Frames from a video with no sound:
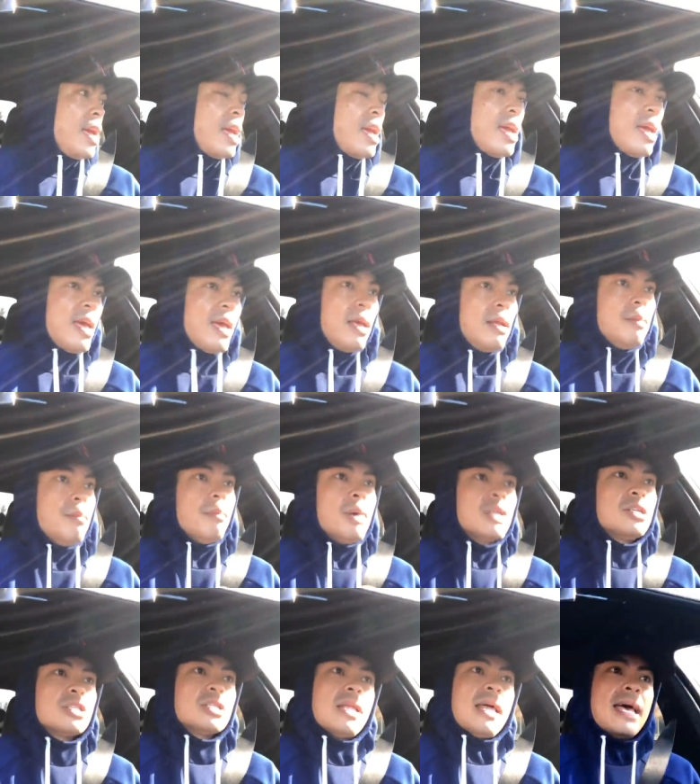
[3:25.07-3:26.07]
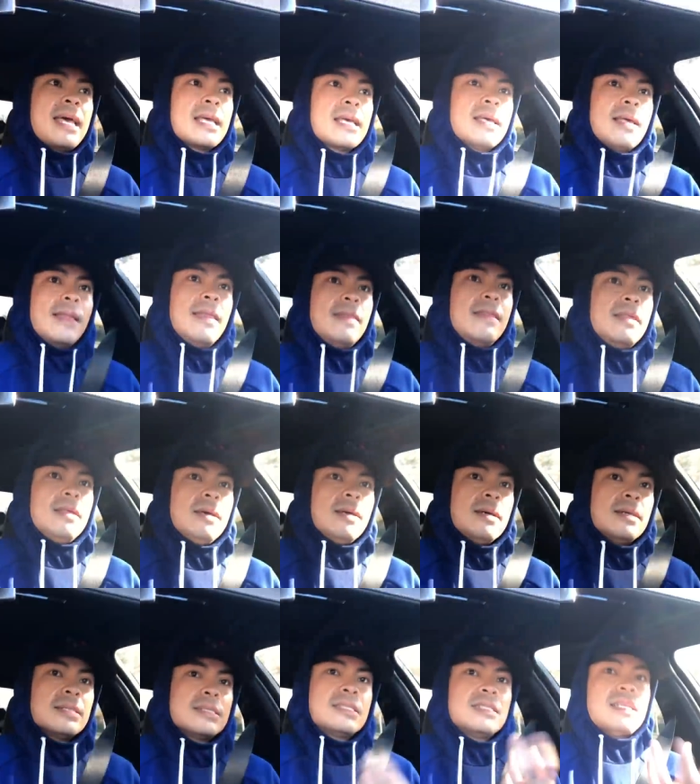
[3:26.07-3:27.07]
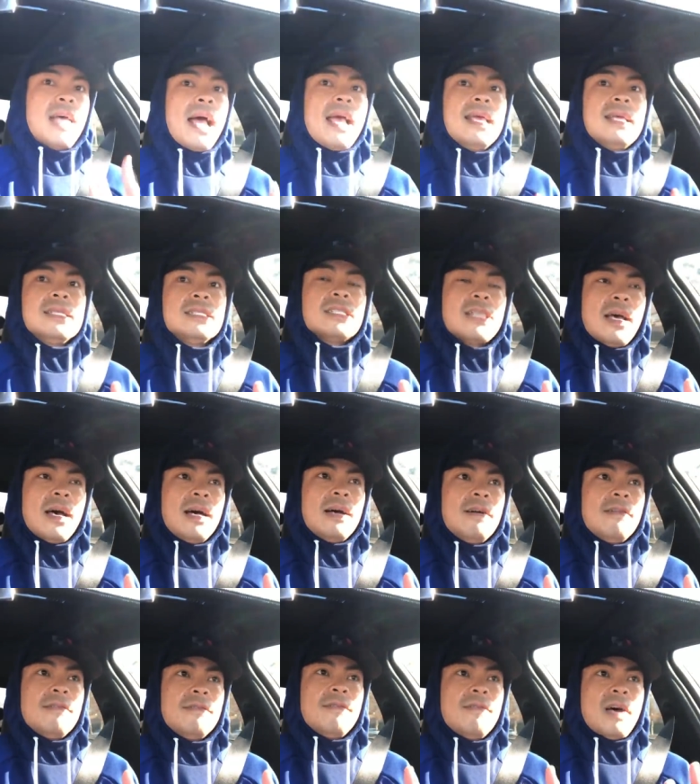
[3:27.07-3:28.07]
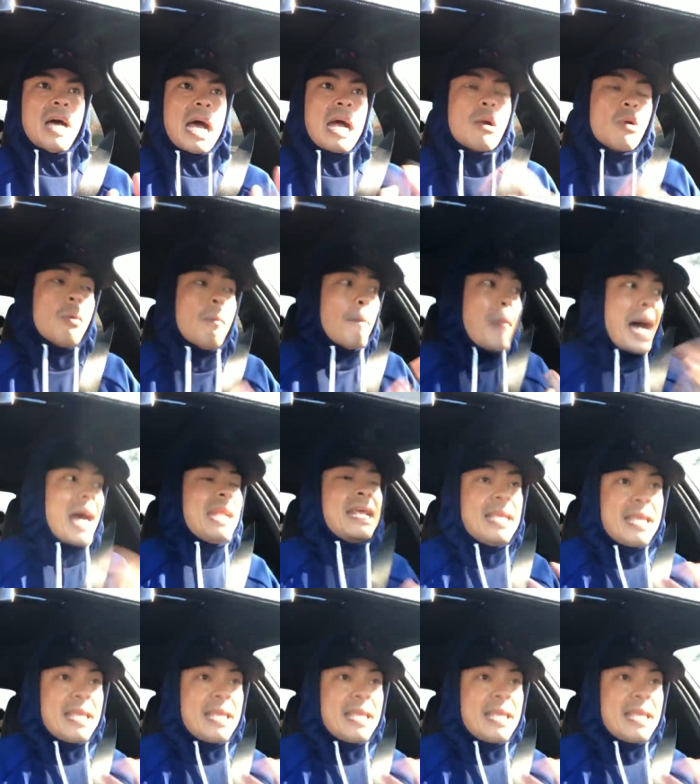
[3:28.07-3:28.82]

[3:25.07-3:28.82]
And much like the science of our body